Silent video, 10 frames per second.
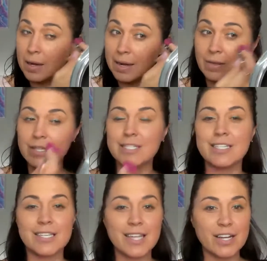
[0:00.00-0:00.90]
Now this
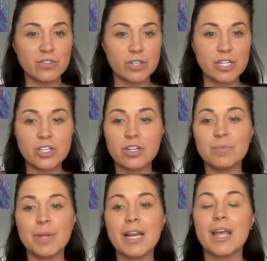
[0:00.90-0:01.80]
isn't like traditional
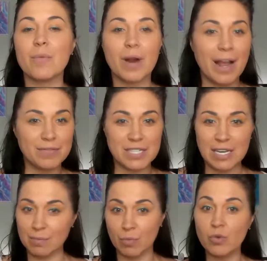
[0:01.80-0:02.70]
blending where I have to
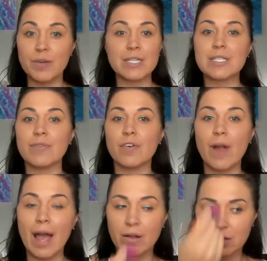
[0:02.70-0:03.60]
keep moving stuff
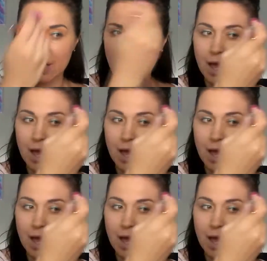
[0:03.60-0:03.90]
around.